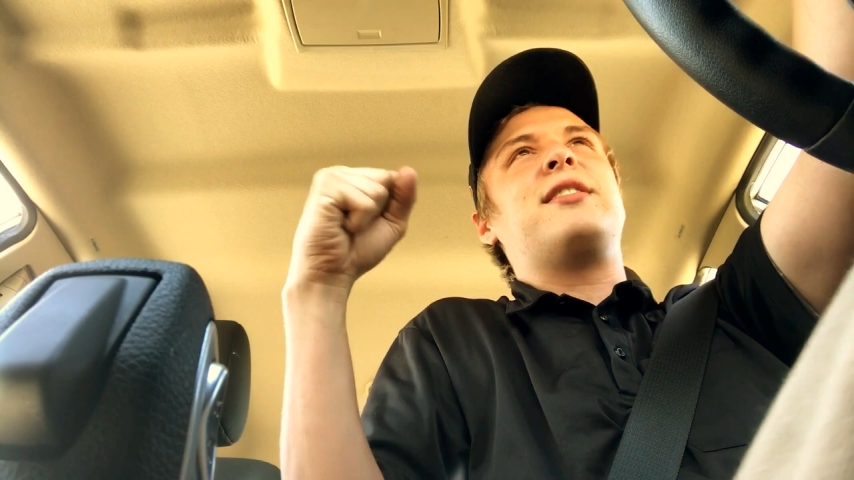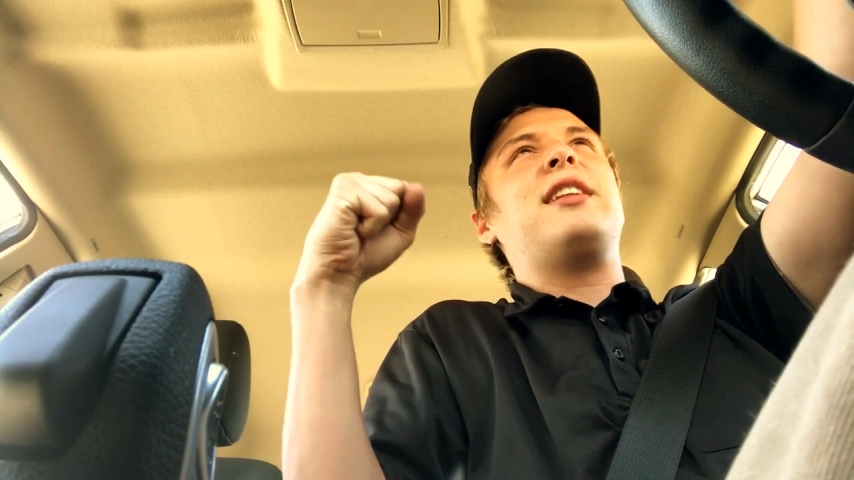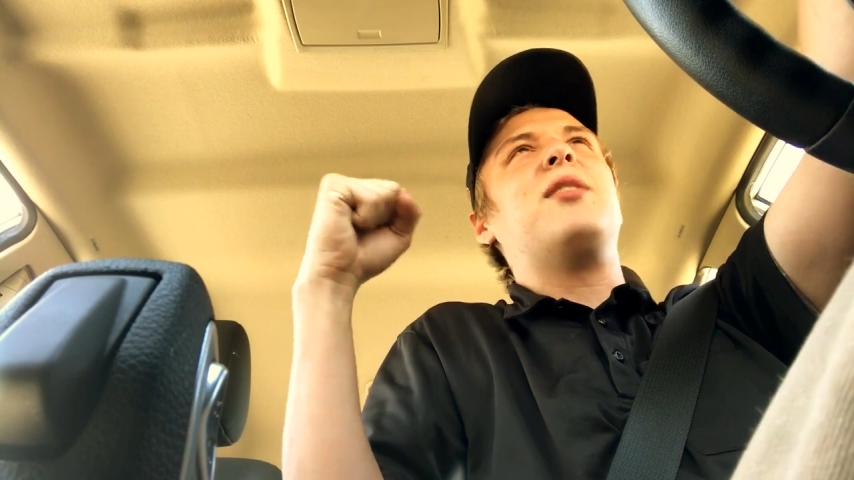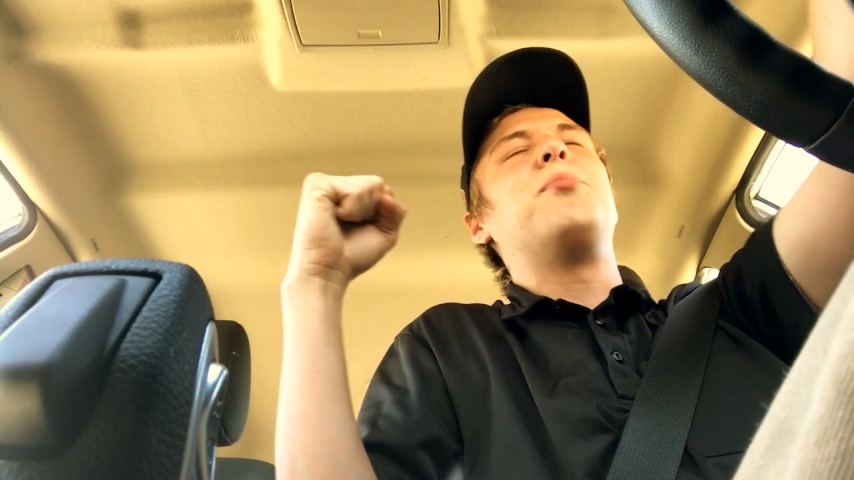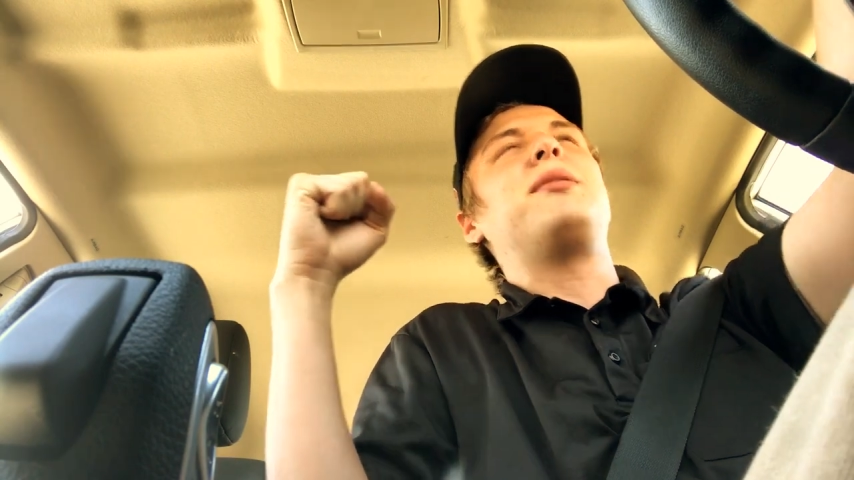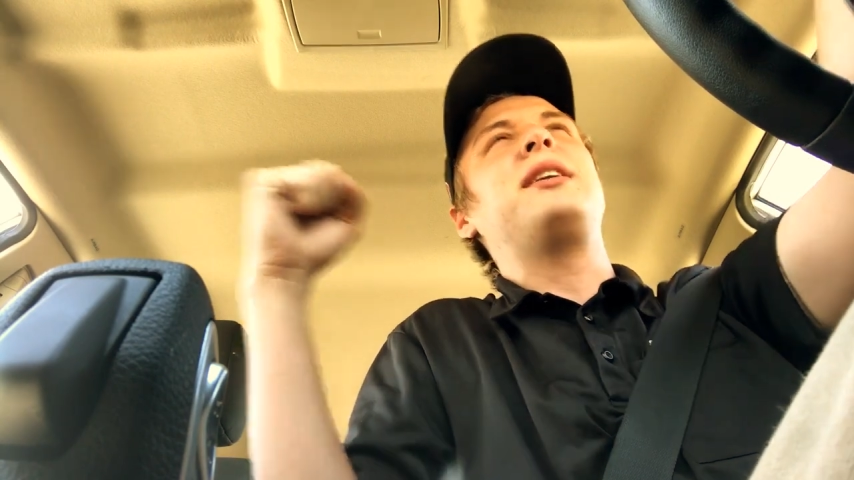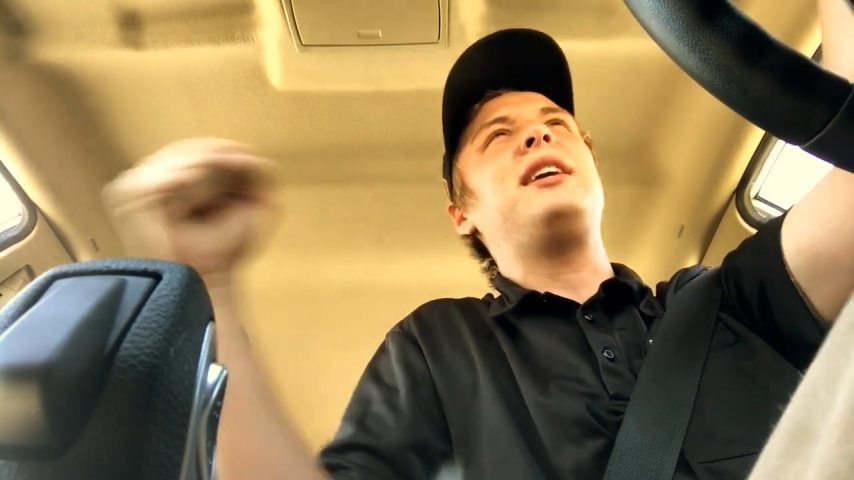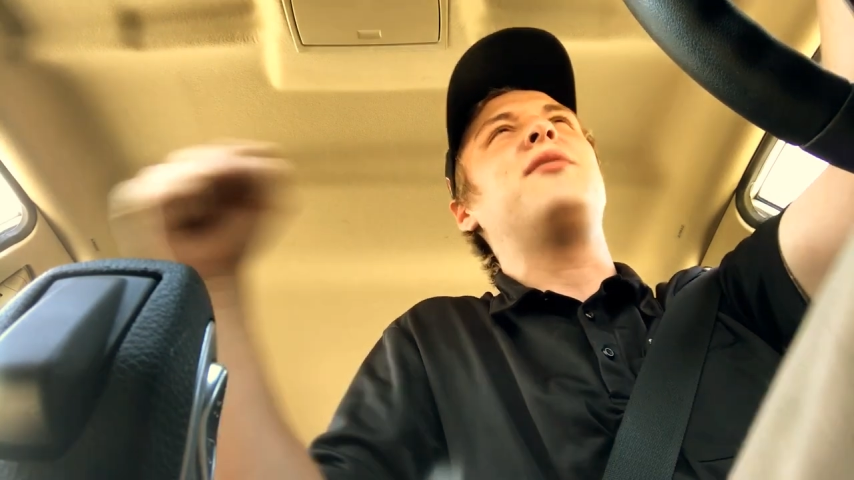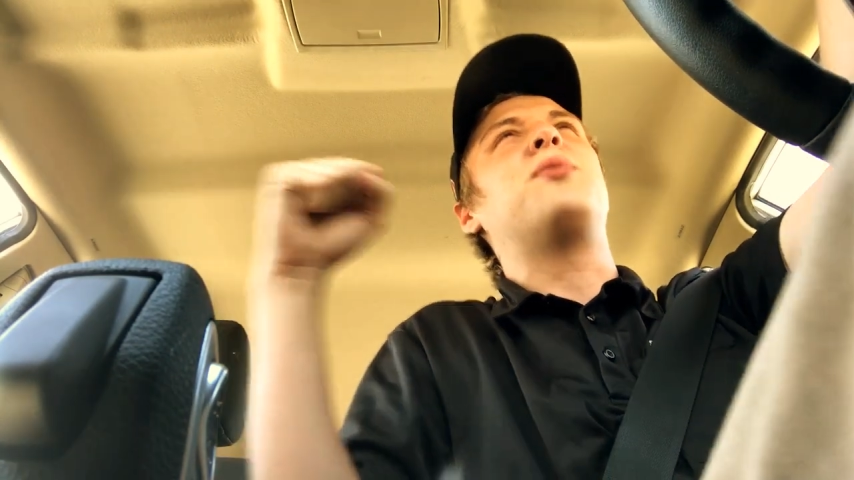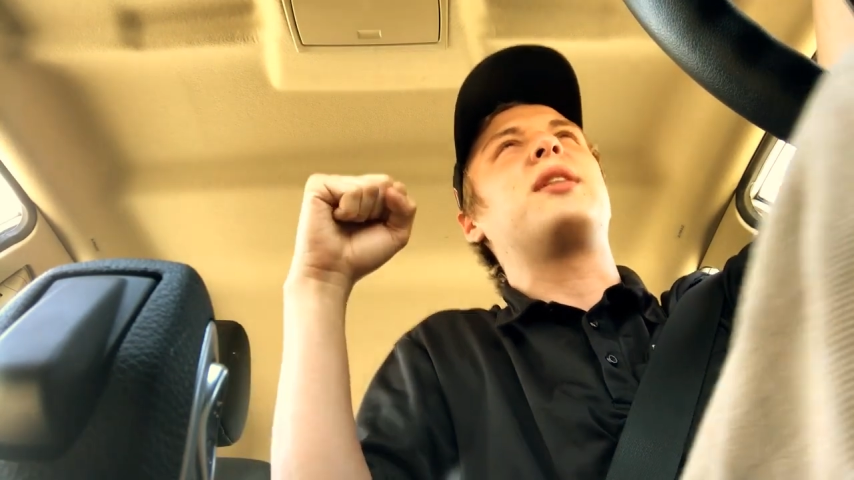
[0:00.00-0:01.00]
and they don't
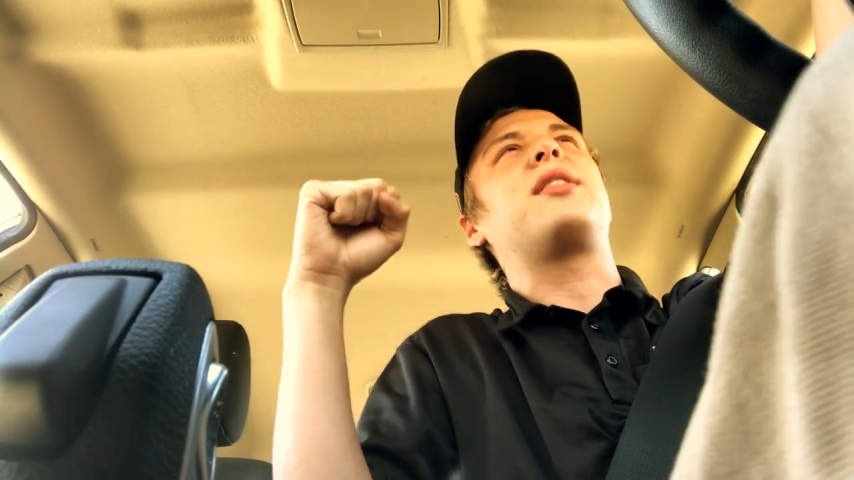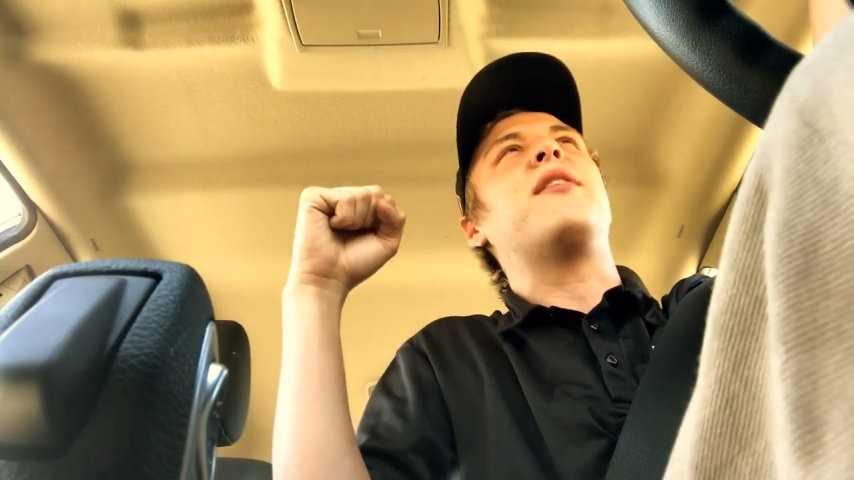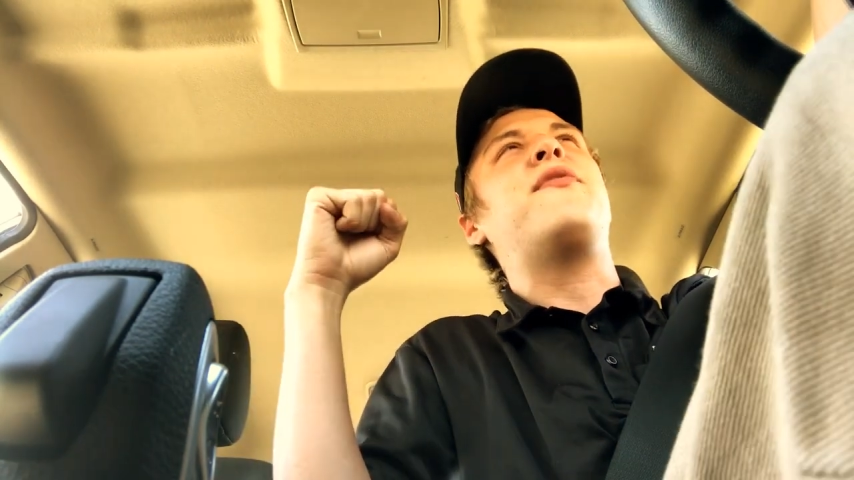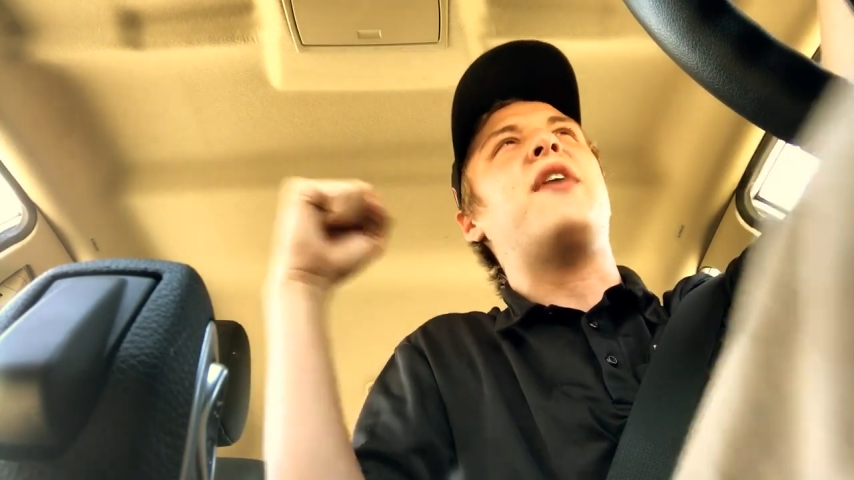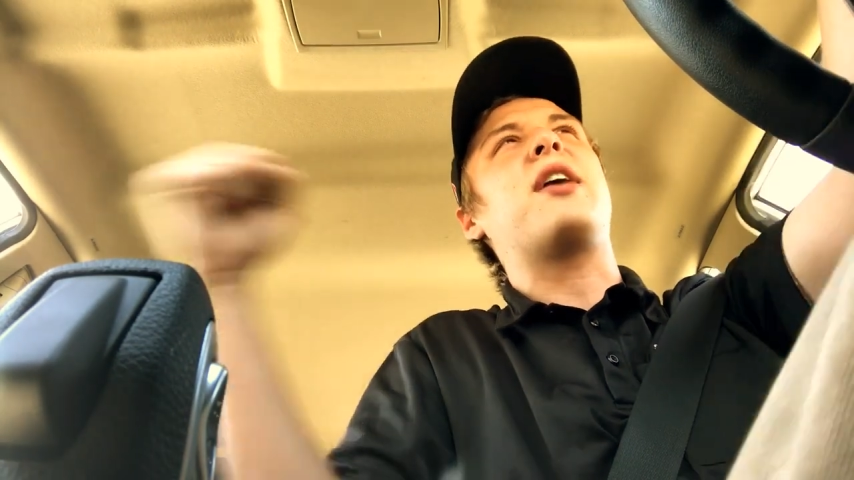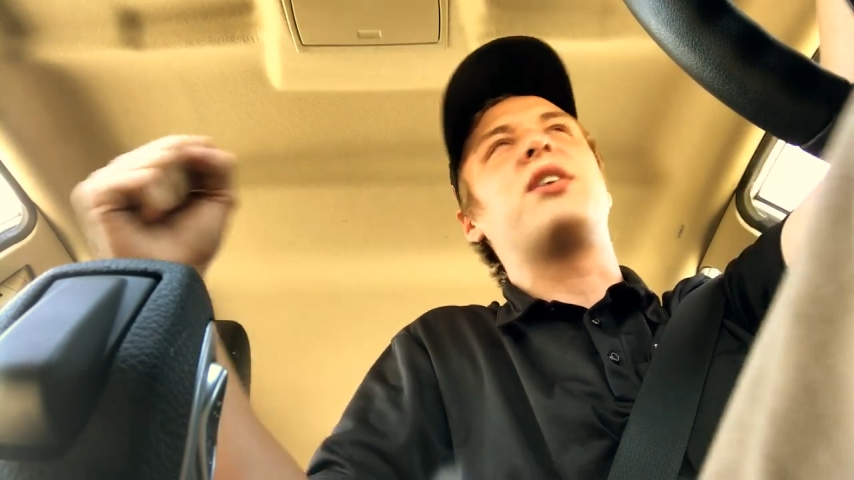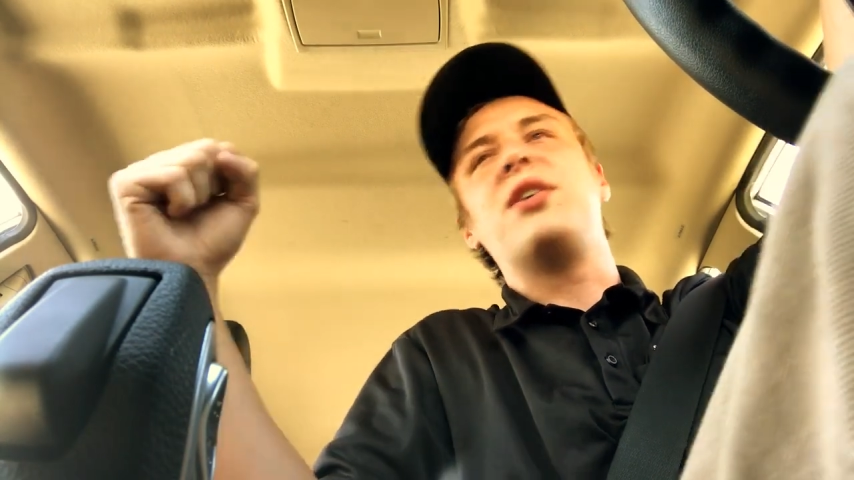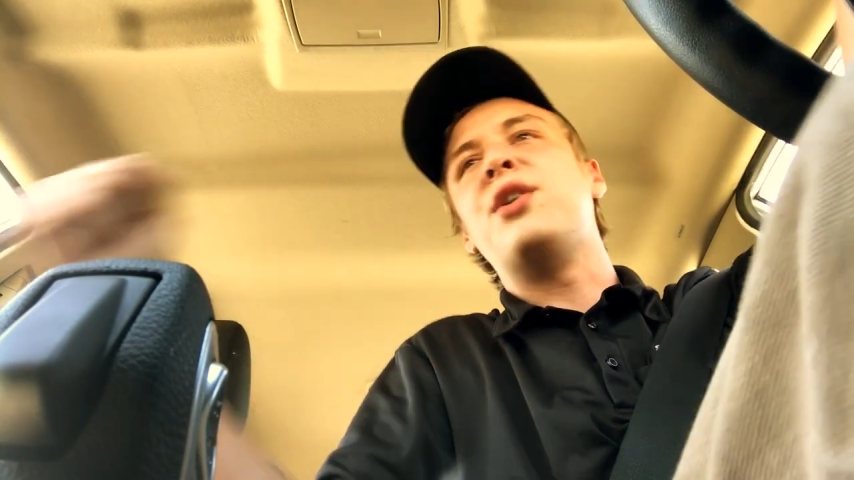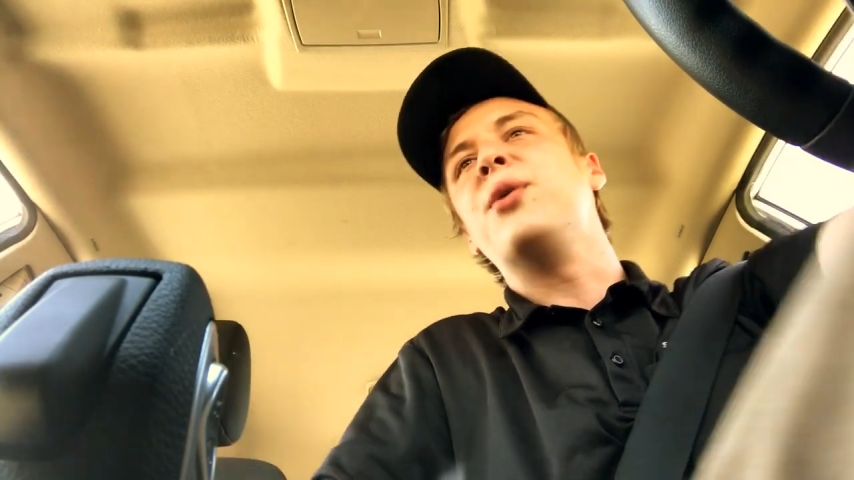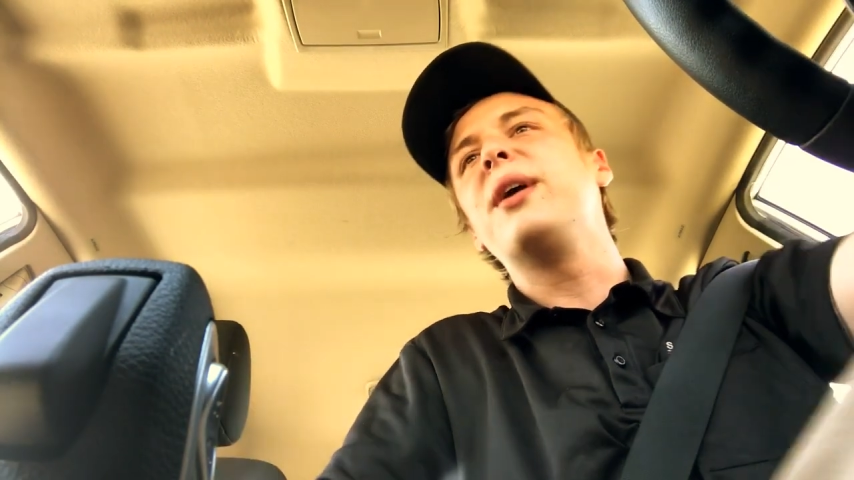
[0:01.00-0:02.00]
believe what the fuck
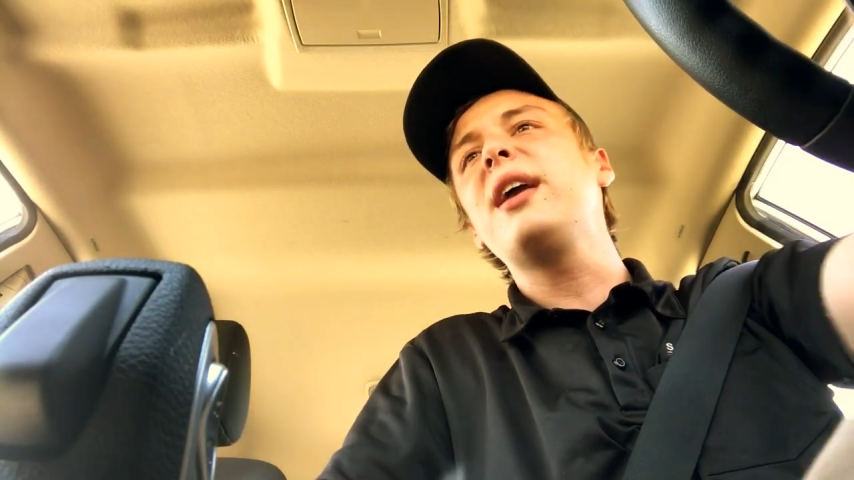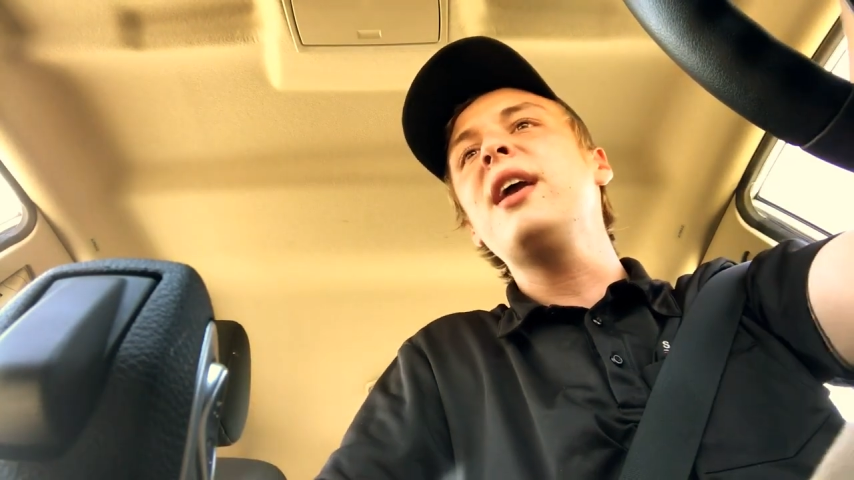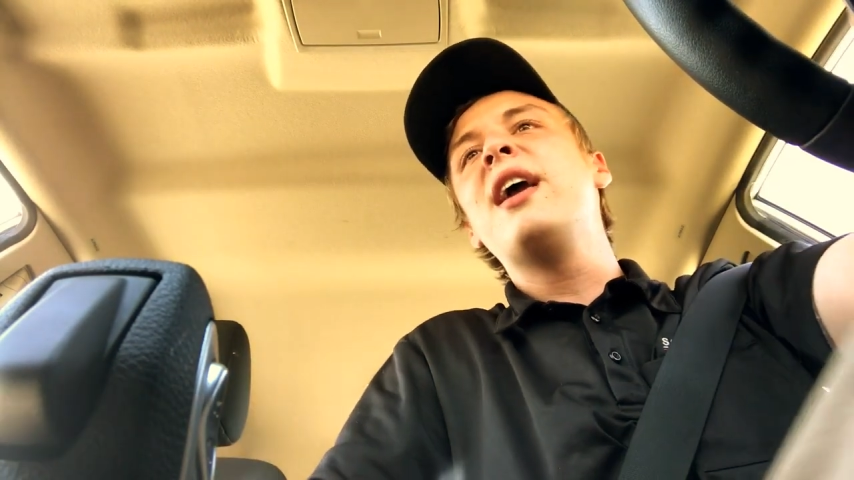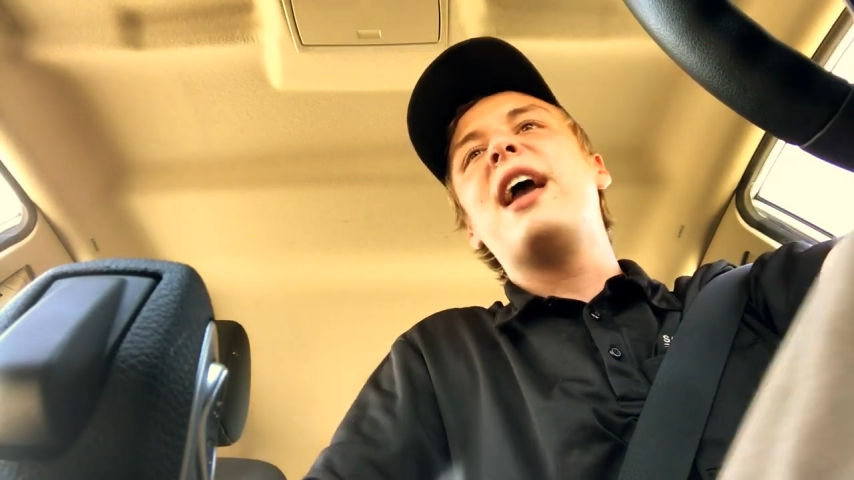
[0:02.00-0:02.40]
they're doing,